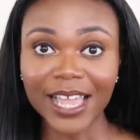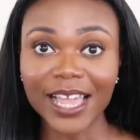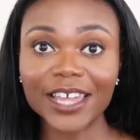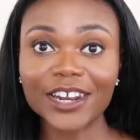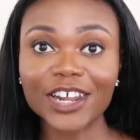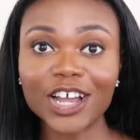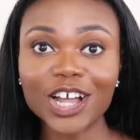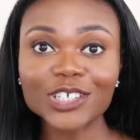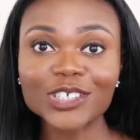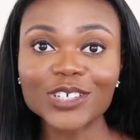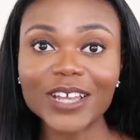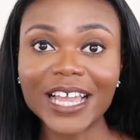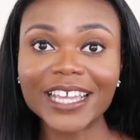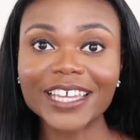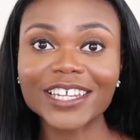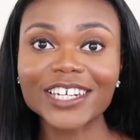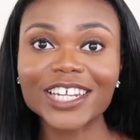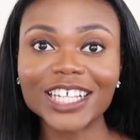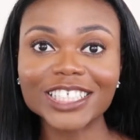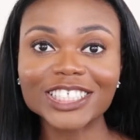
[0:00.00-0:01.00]
And also, I
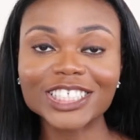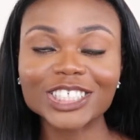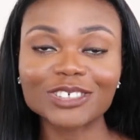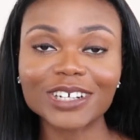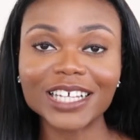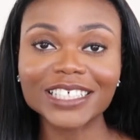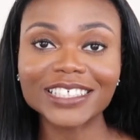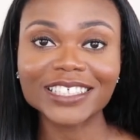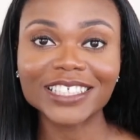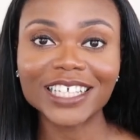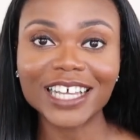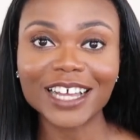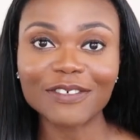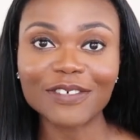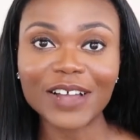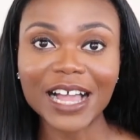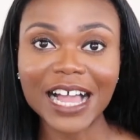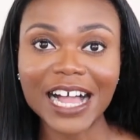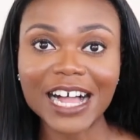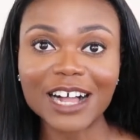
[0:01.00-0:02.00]
cannot stress enough
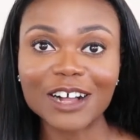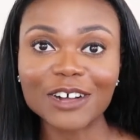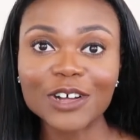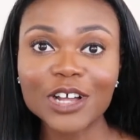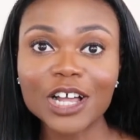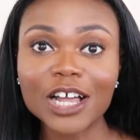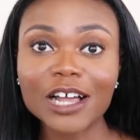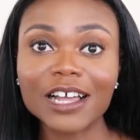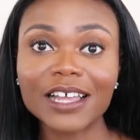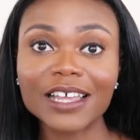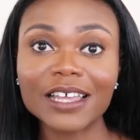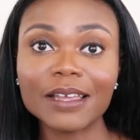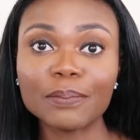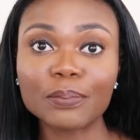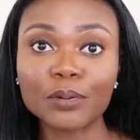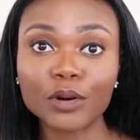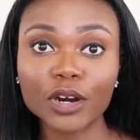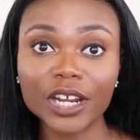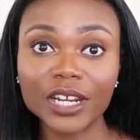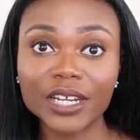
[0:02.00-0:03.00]
how
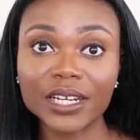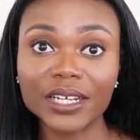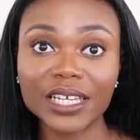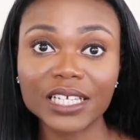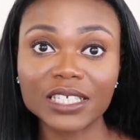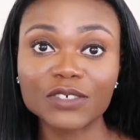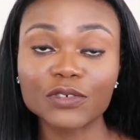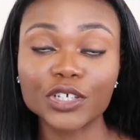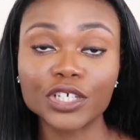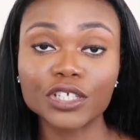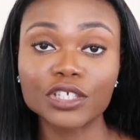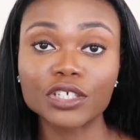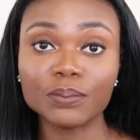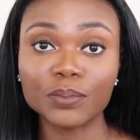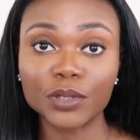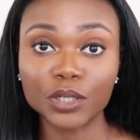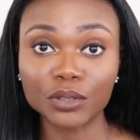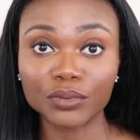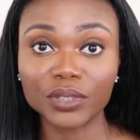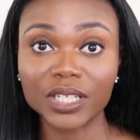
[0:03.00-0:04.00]
important it is for you to
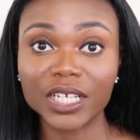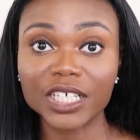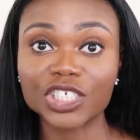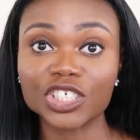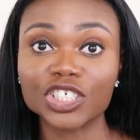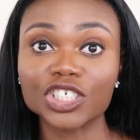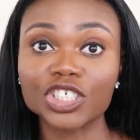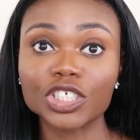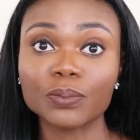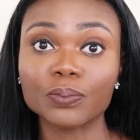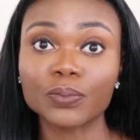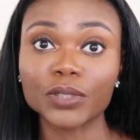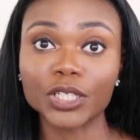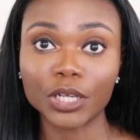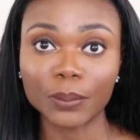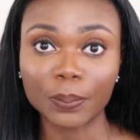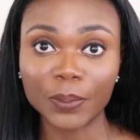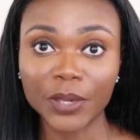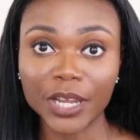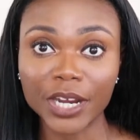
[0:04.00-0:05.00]
build relationship with
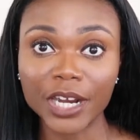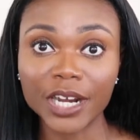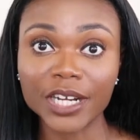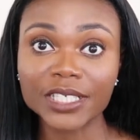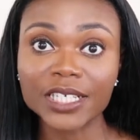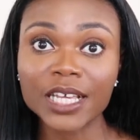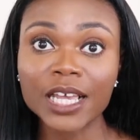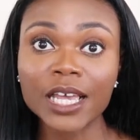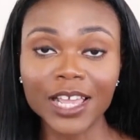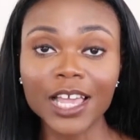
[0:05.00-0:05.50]
your peers.